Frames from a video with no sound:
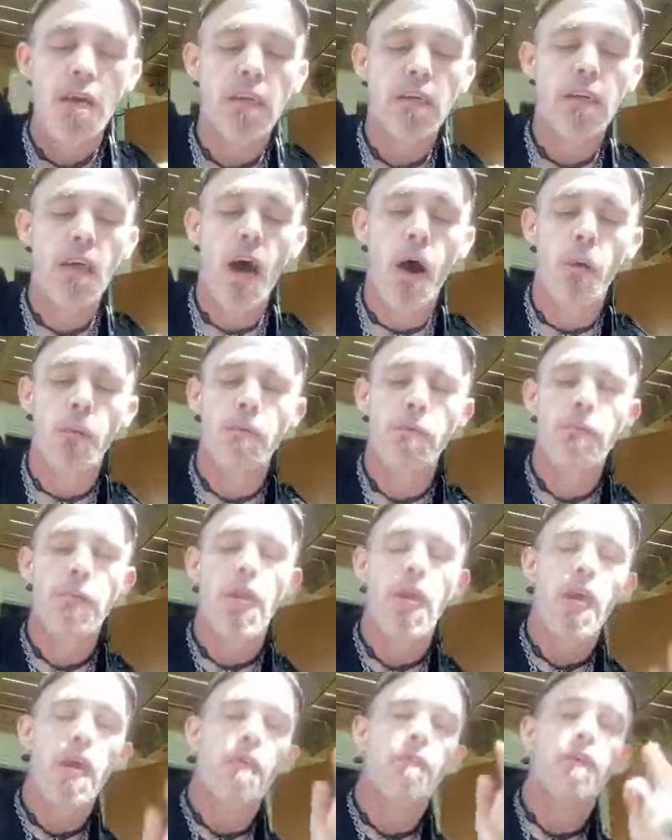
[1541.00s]
So,
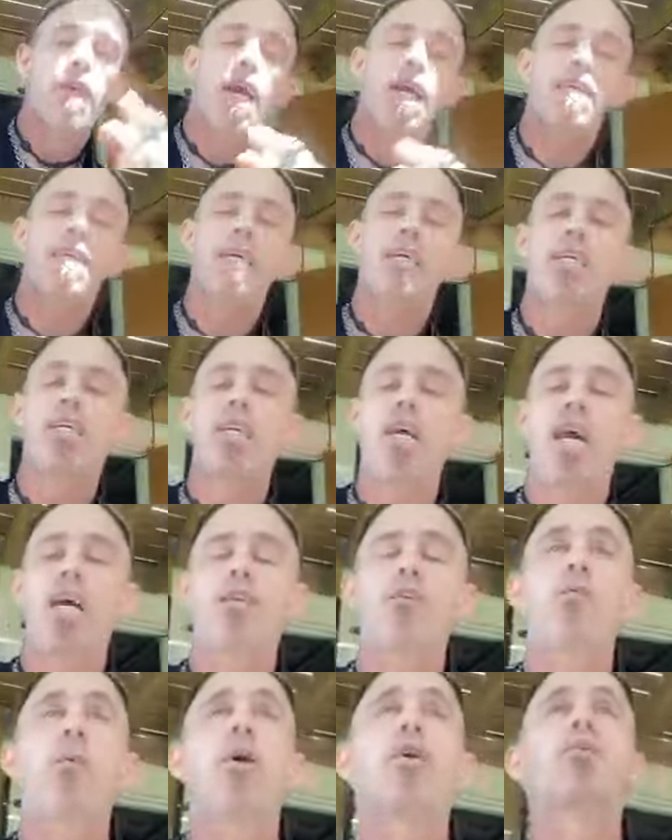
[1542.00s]
if you guys get a
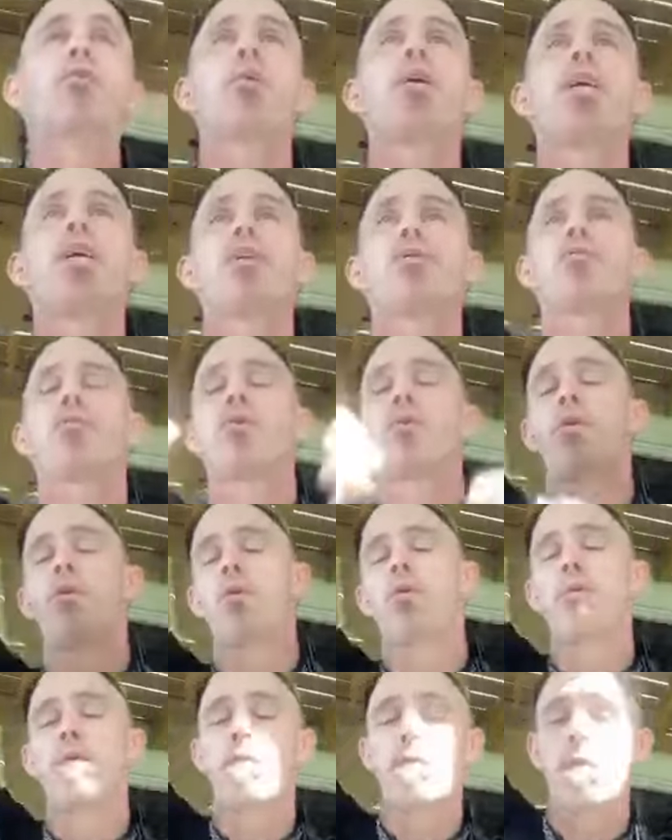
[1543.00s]
chance once we get
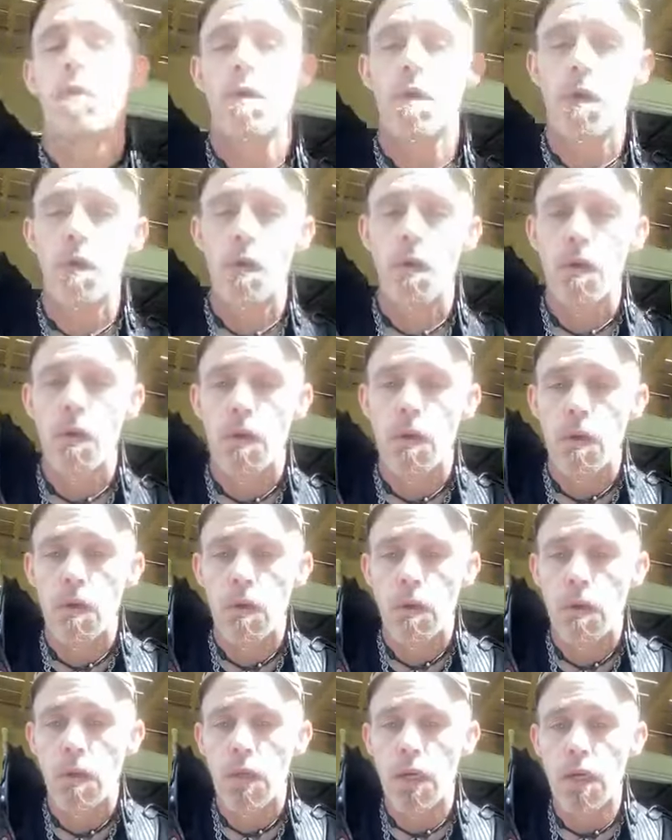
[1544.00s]
through
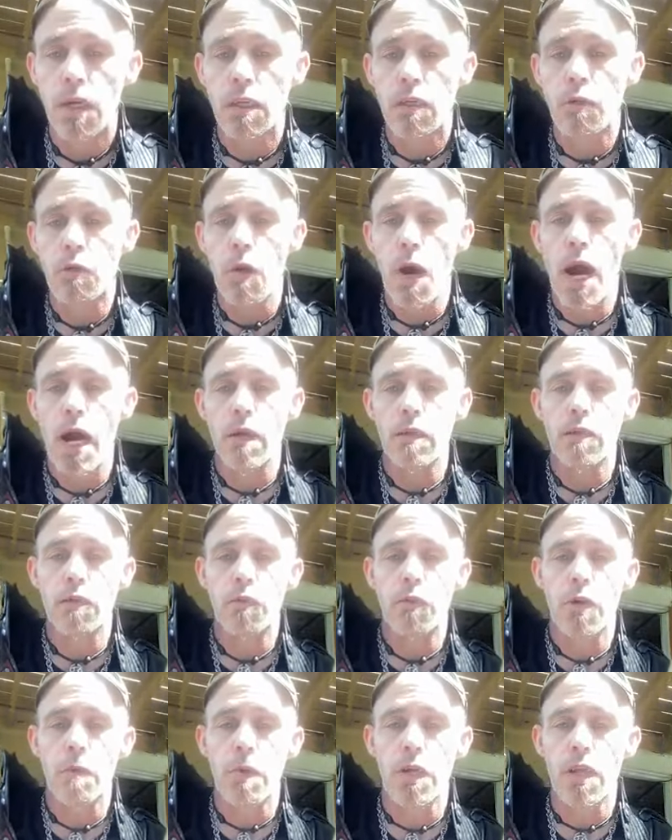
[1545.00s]
the, the trials
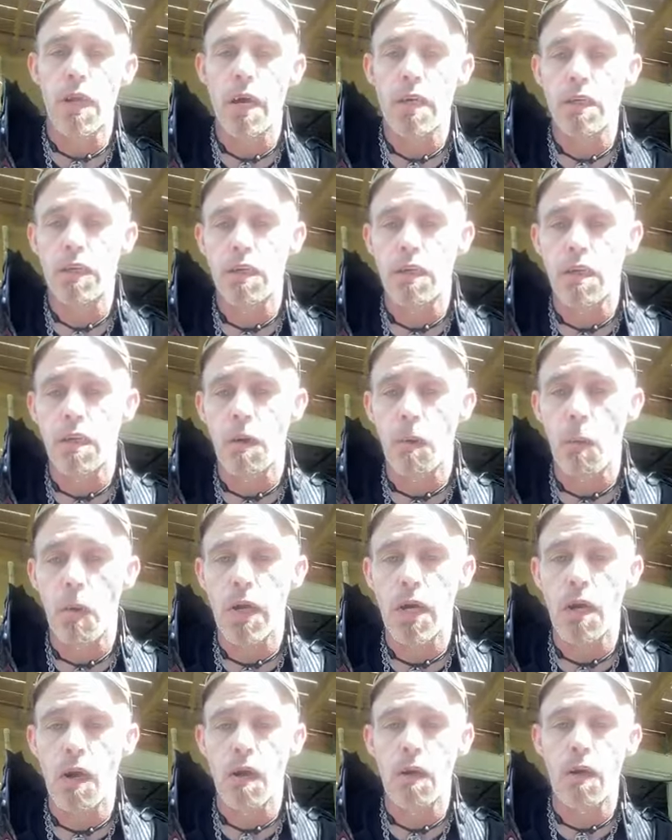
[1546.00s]
and tribulation that
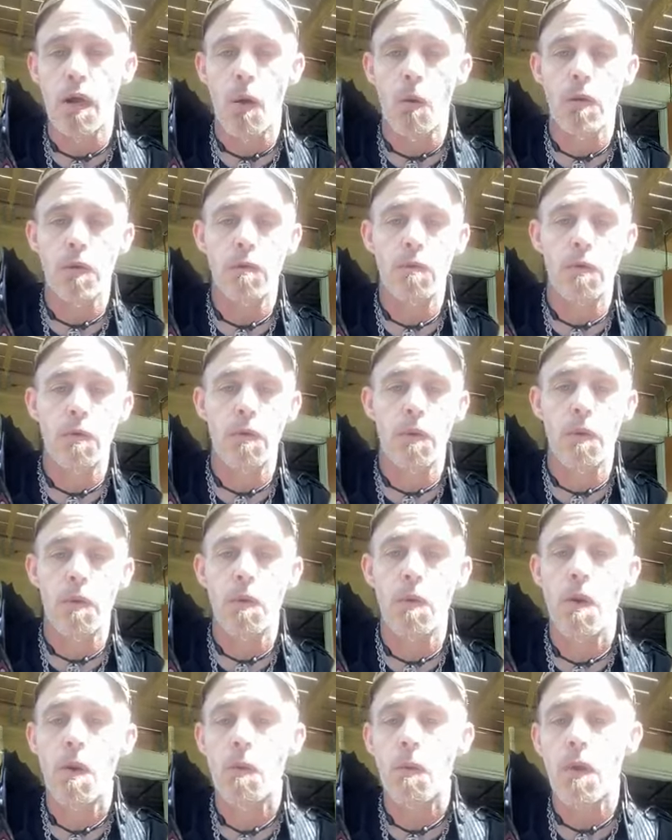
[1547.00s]
we are going
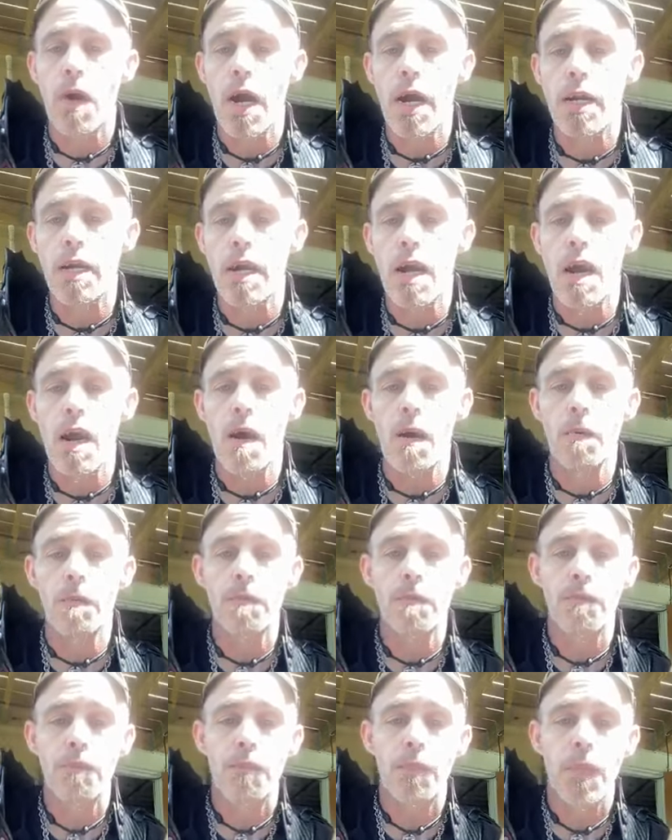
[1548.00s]
through right now.
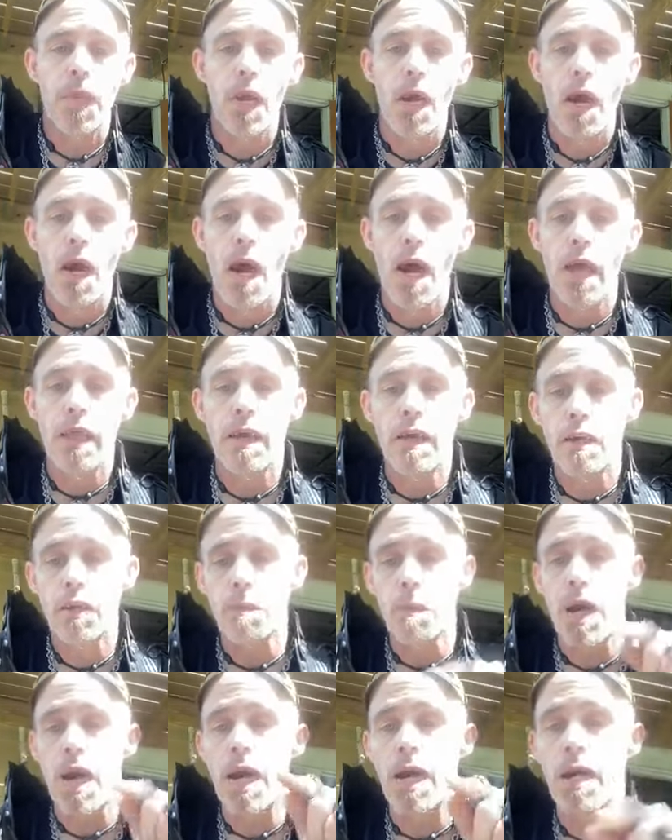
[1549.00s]
Uh,
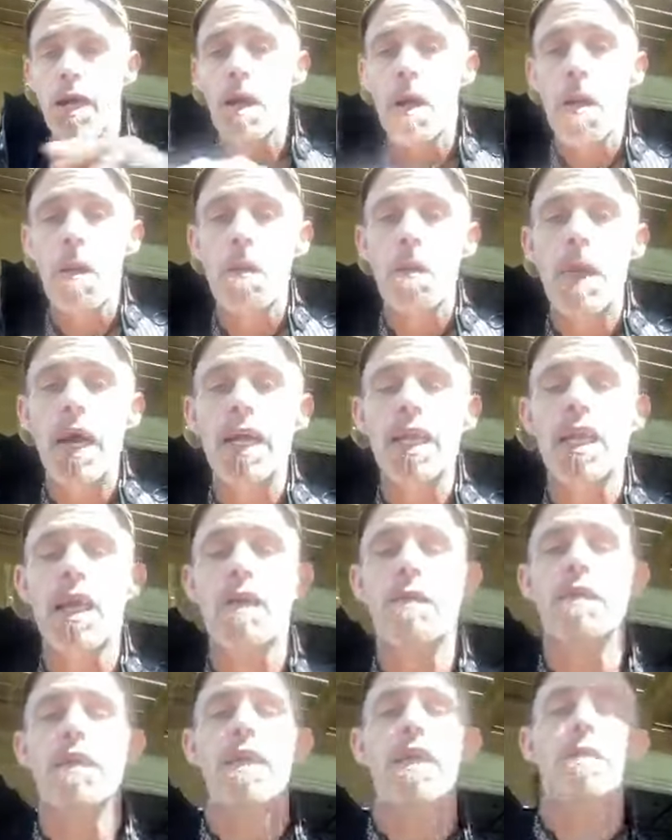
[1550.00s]
there's my my
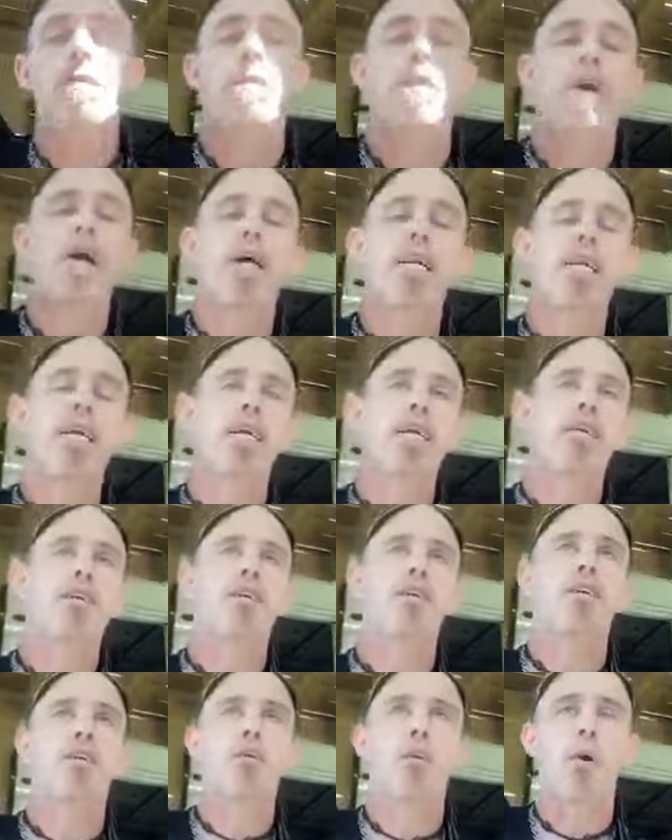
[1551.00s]
lovely Brittany.
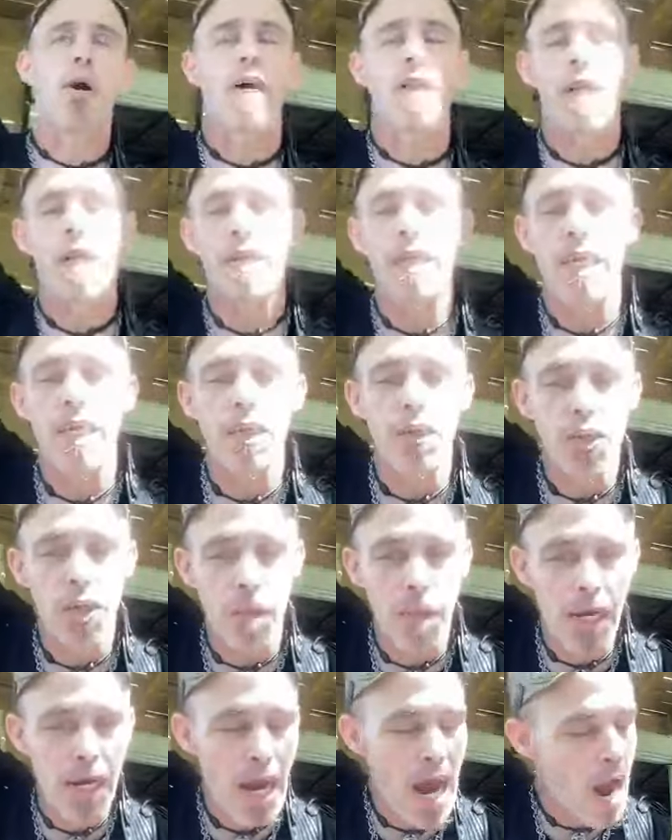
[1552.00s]
She's the one
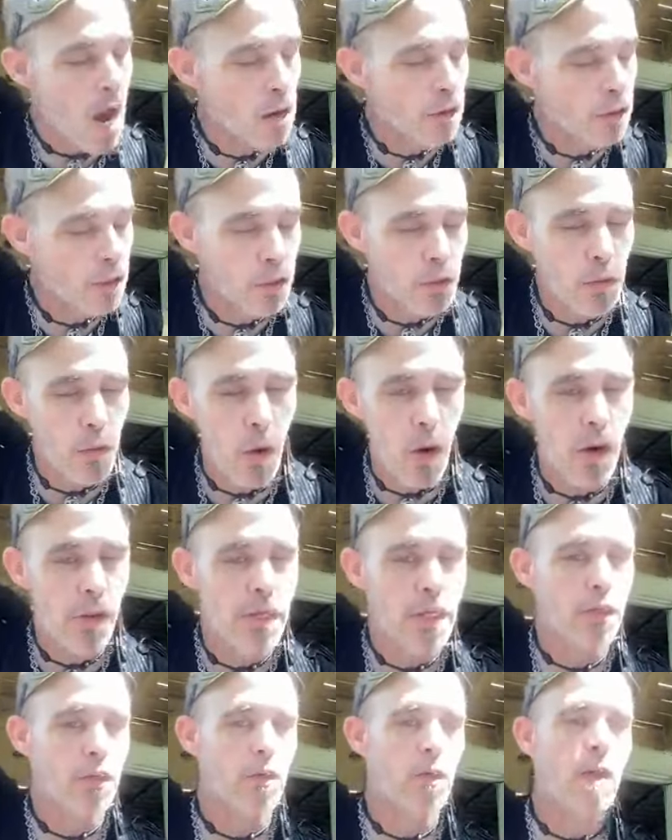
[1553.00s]
teaching me how to do
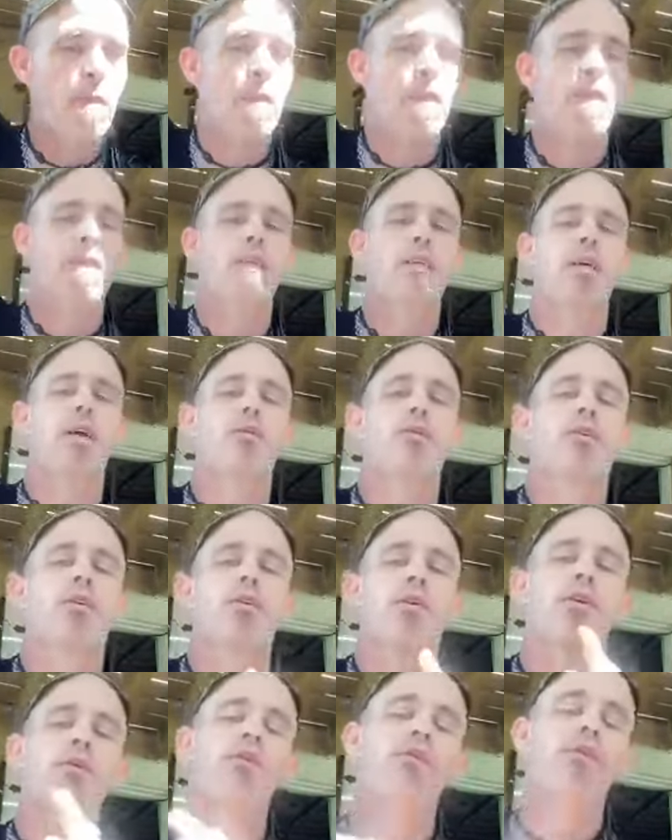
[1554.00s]
all this streaming stuff.
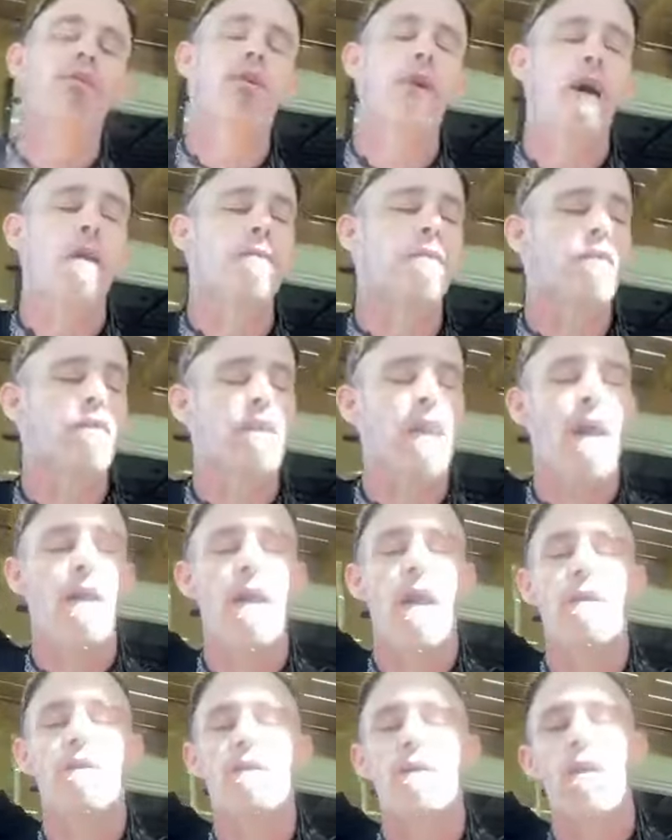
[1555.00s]
So huge shoot out,
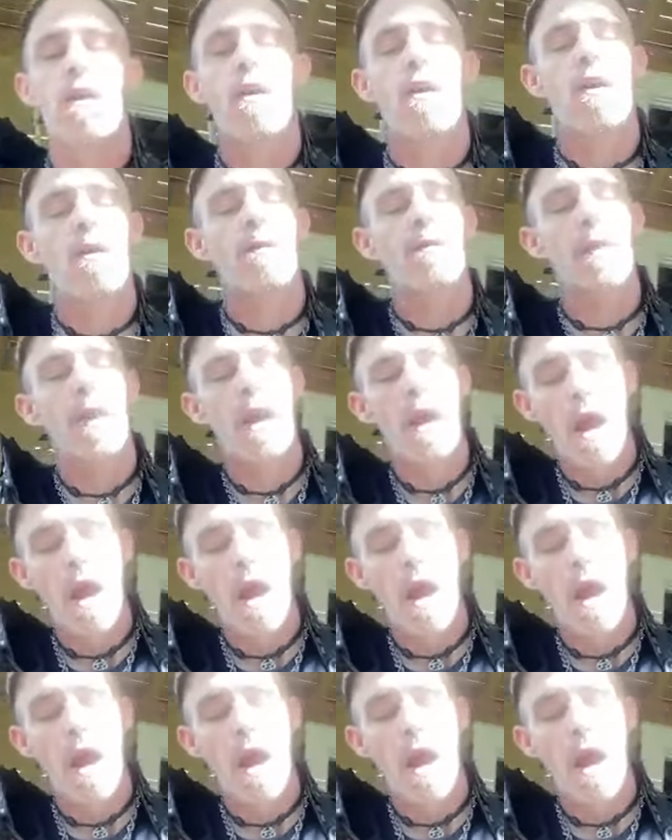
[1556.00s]
shout out to her.